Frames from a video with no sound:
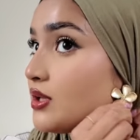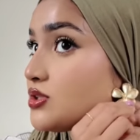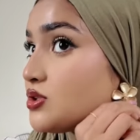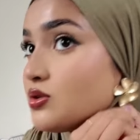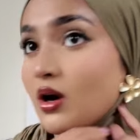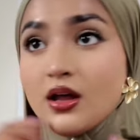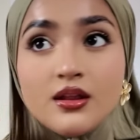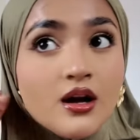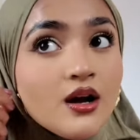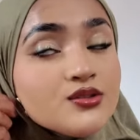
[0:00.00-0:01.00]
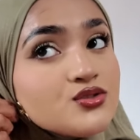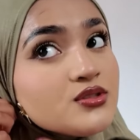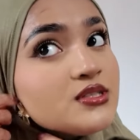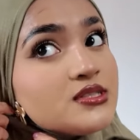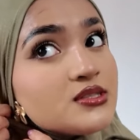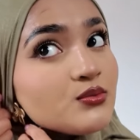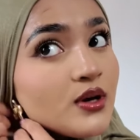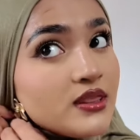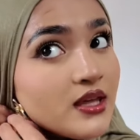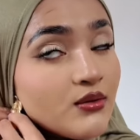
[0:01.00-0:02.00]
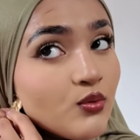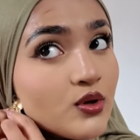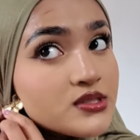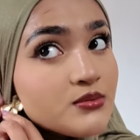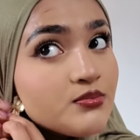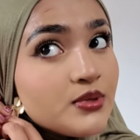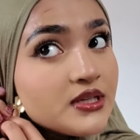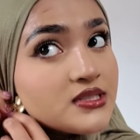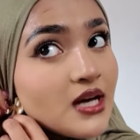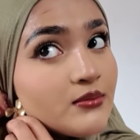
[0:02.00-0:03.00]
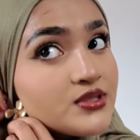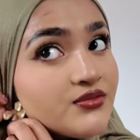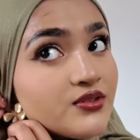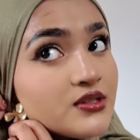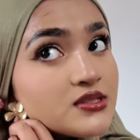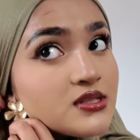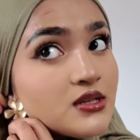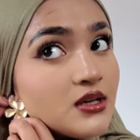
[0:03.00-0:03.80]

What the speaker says: to other countries where there was a big time difference.